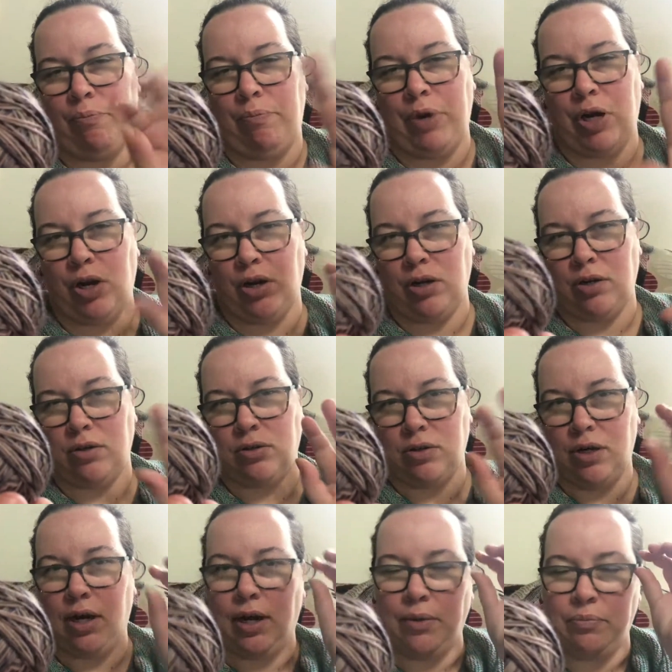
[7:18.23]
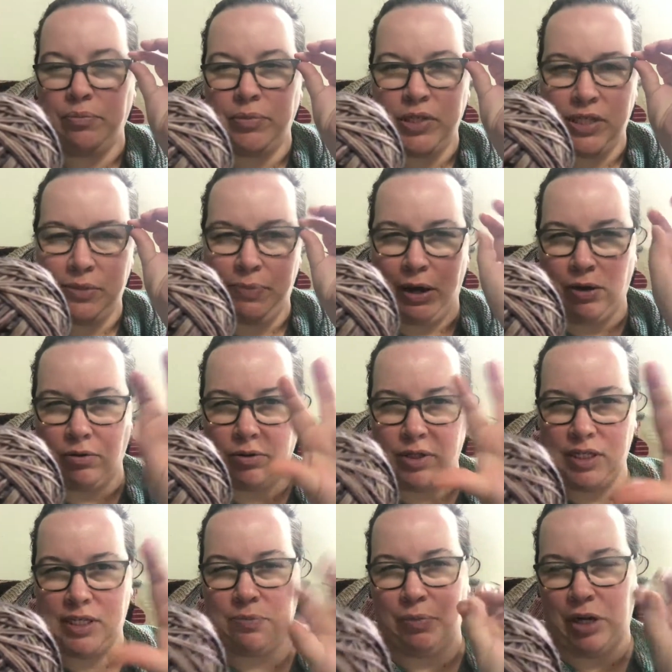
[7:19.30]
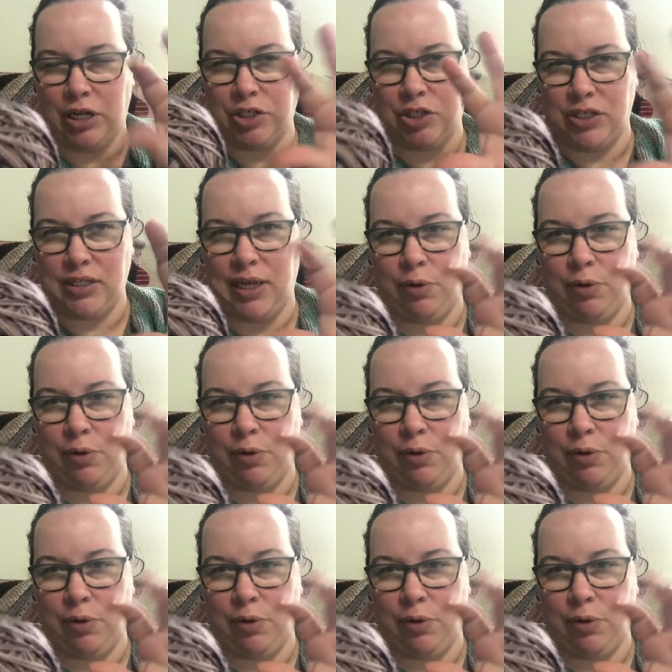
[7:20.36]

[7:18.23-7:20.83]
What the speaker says: bigger speckled splotches,